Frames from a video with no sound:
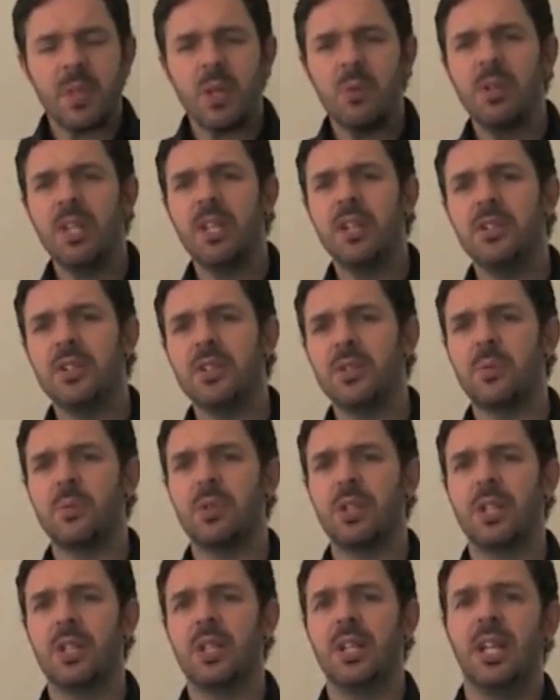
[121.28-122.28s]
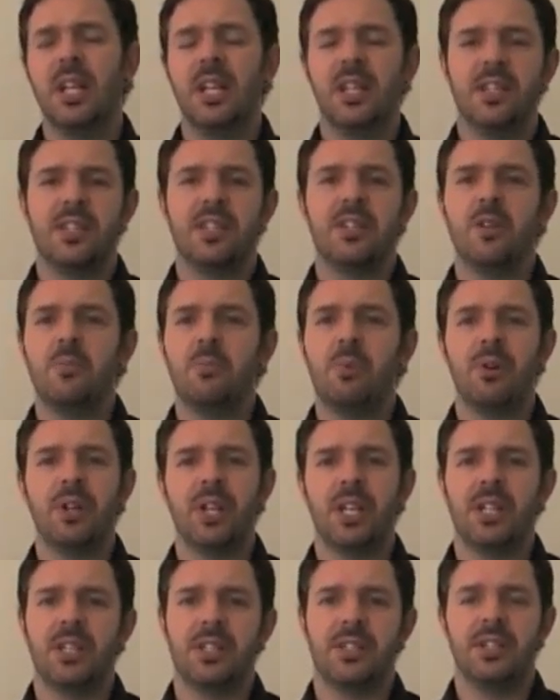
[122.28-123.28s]
we don't just want to, there's no point
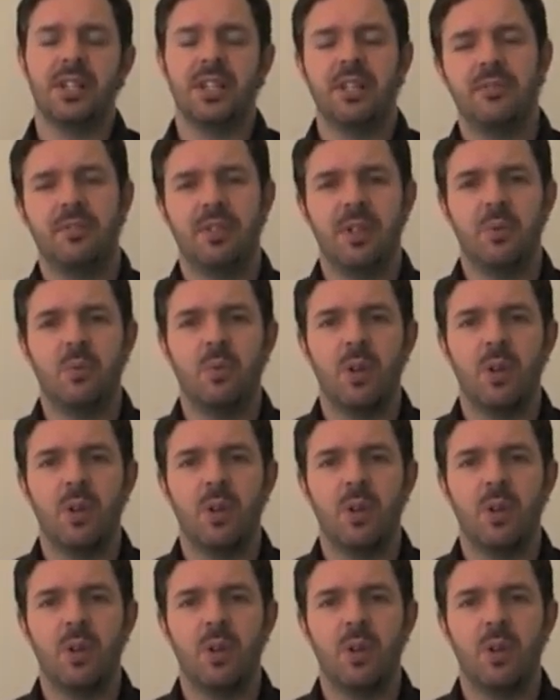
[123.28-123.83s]
in us delivering a